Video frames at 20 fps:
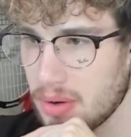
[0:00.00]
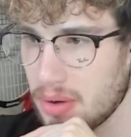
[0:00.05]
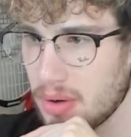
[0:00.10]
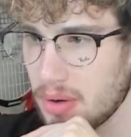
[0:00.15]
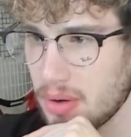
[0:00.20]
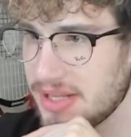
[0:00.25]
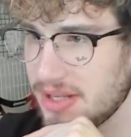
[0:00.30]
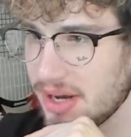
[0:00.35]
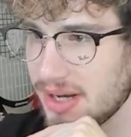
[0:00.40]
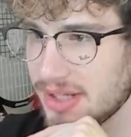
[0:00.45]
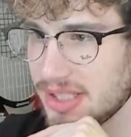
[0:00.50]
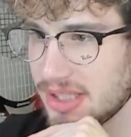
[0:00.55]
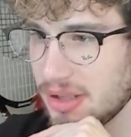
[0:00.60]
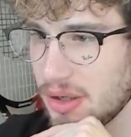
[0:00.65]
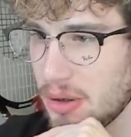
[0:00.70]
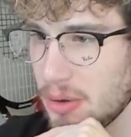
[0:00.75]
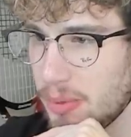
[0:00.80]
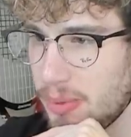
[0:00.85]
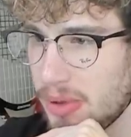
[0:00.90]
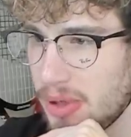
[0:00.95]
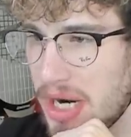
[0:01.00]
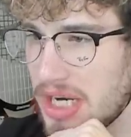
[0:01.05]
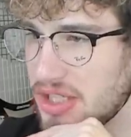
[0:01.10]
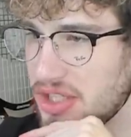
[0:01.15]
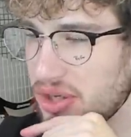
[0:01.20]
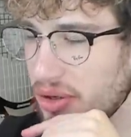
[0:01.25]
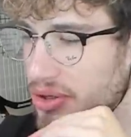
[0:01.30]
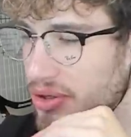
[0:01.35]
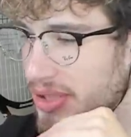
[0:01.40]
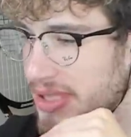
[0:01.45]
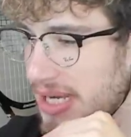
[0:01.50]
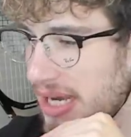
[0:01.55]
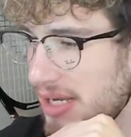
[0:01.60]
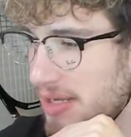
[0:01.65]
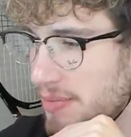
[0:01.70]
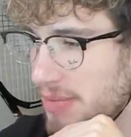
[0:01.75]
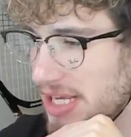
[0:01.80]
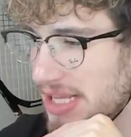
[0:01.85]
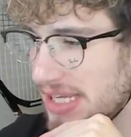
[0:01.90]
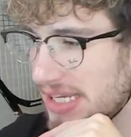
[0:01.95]
loop. It does loop. Wait, so you're
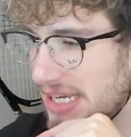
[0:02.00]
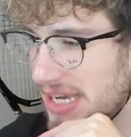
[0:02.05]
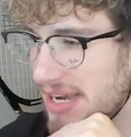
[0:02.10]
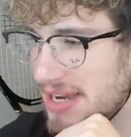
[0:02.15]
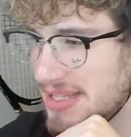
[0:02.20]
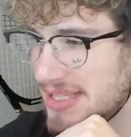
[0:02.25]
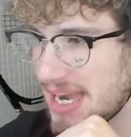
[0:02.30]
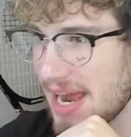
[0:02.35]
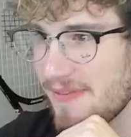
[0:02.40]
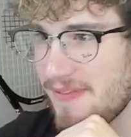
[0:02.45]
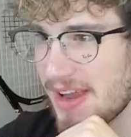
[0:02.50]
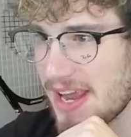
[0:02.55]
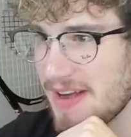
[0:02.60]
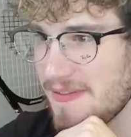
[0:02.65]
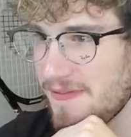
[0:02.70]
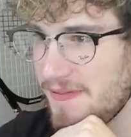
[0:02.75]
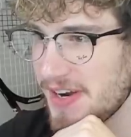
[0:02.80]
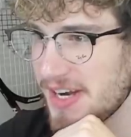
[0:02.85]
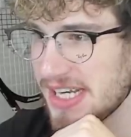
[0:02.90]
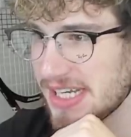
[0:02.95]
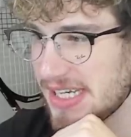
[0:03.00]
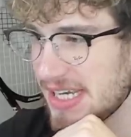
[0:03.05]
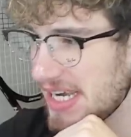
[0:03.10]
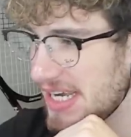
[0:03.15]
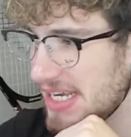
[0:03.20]
telling me the kids have infinite